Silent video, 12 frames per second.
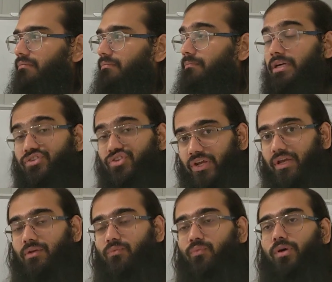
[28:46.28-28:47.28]
but
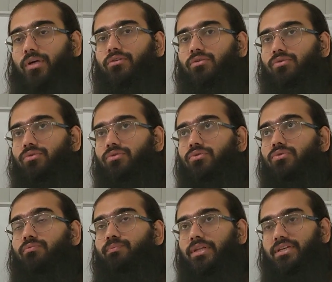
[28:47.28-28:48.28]
share what do you
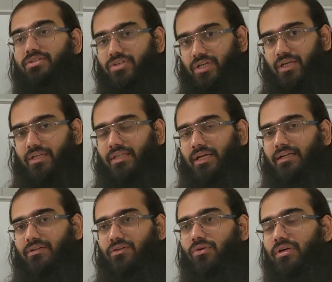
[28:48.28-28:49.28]
do. Please share
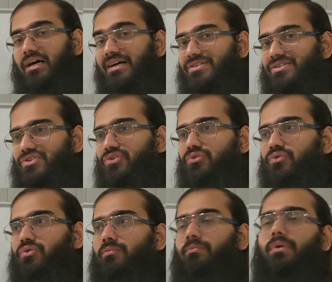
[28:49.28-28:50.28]
that. Don't
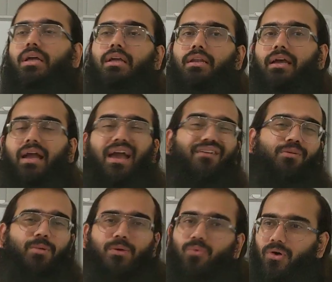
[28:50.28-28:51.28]
assume like
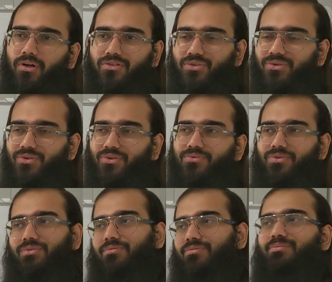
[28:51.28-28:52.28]
everybody watch YouTube,
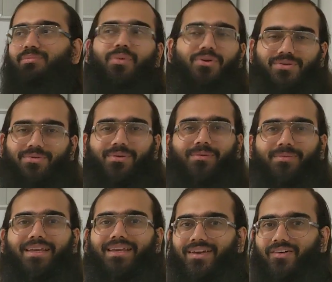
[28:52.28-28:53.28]
so most
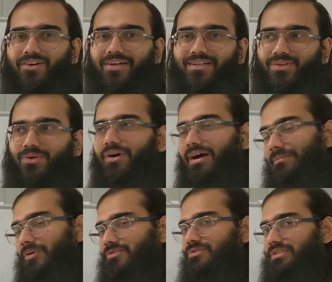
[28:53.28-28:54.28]
probably he already know I'm
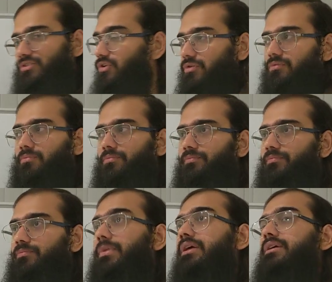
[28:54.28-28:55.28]
also watching. No,
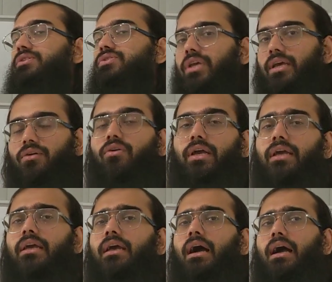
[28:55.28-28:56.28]
share.
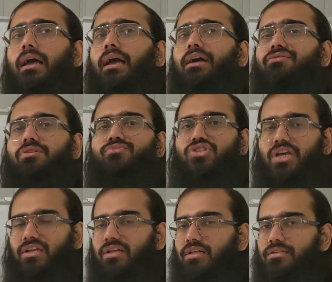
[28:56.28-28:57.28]
Okay, I have some
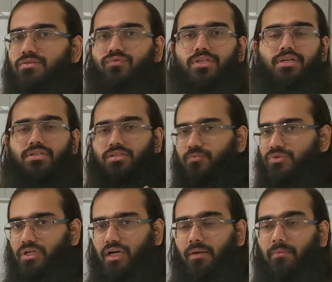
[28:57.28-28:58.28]
channels which I
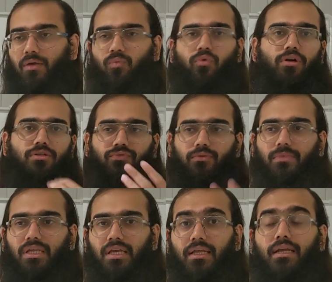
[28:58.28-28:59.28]
subscribe, I watch from
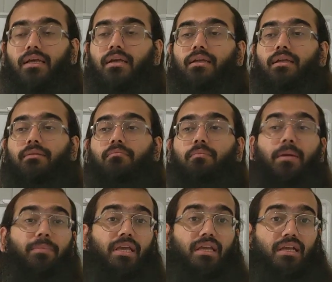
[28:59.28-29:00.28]
there.
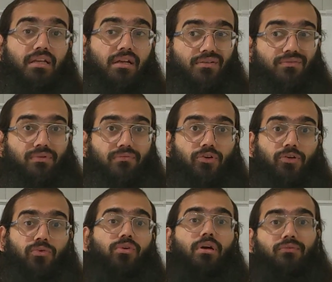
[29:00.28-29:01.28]
Maybe he can
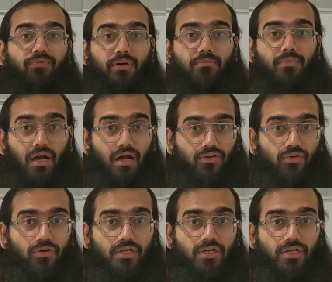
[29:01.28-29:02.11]
want to confirm, are you